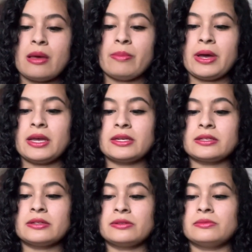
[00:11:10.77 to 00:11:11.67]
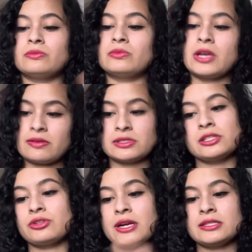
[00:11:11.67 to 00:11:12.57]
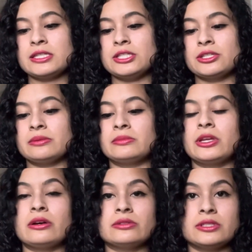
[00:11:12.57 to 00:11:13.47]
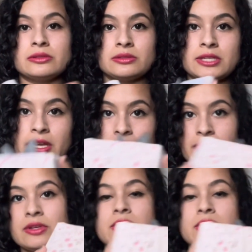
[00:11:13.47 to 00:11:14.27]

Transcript: but we obviously try to teach them, you know, to take care of their